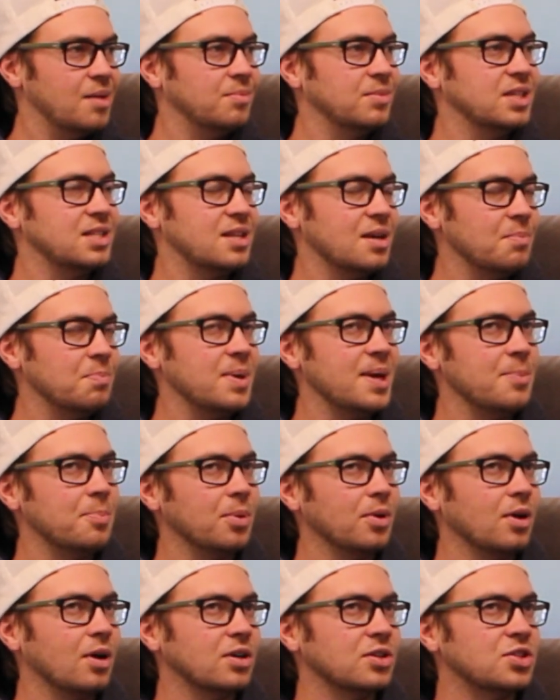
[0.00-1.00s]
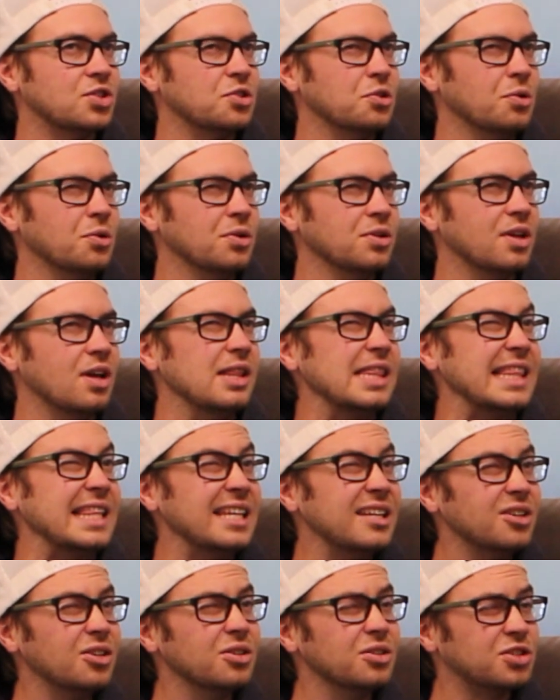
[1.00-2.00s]
Some people are sold a
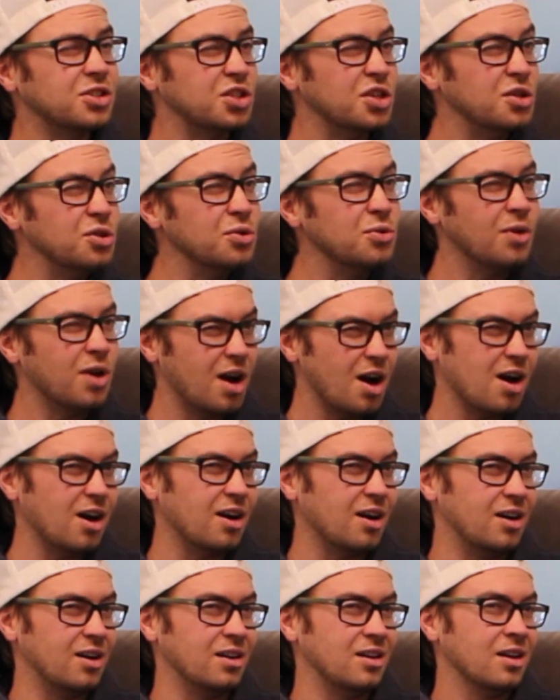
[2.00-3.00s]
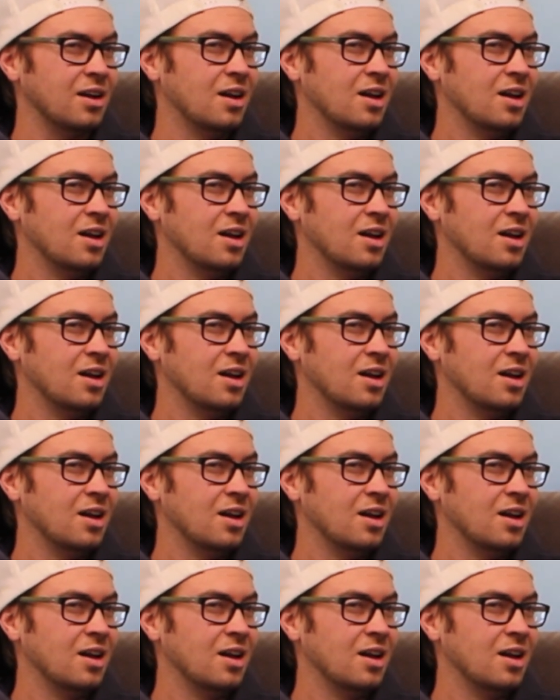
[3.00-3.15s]
little too hard,